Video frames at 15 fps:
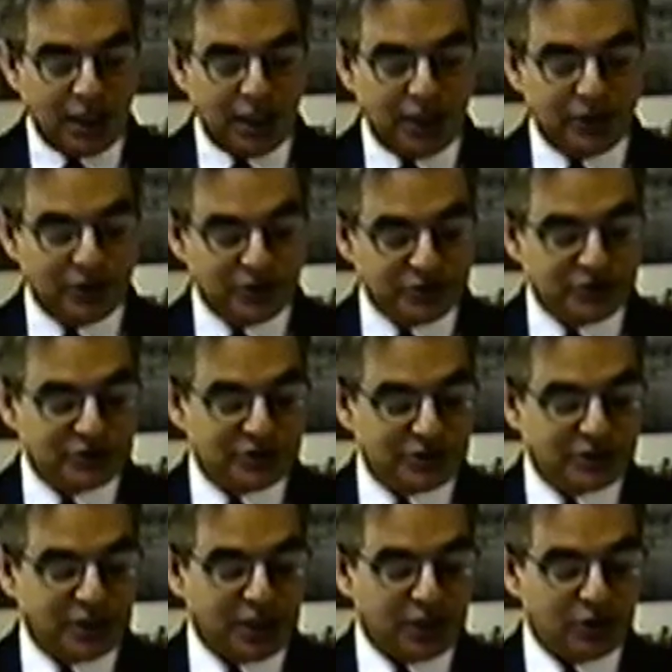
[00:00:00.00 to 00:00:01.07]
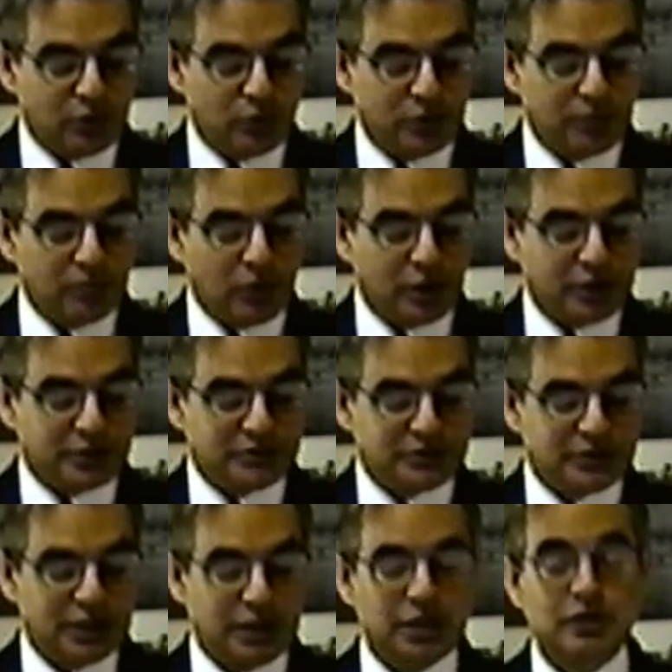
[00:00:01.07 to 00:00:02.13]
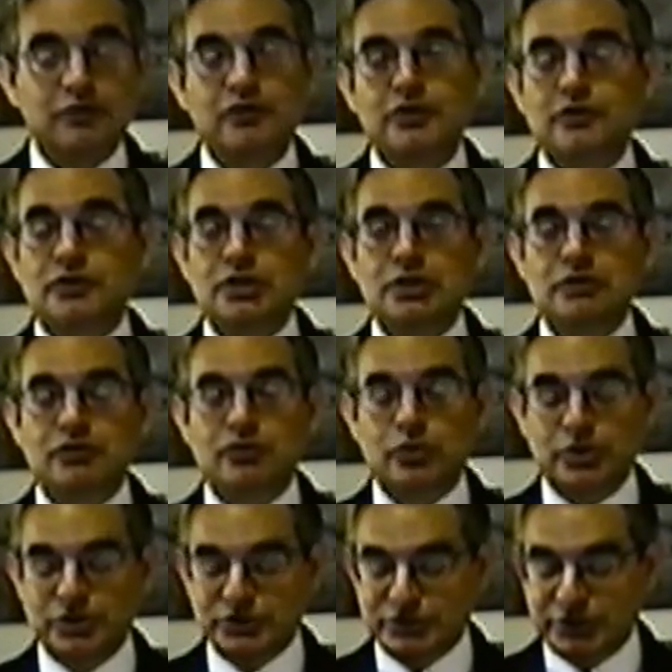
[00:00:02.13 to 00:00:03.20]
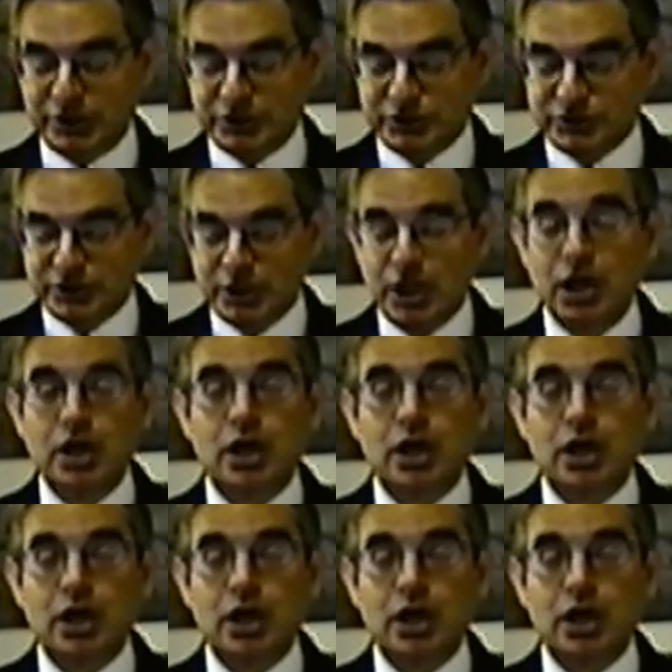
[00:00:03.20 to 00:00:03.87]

And this is exactly what Mark is saying in 1546.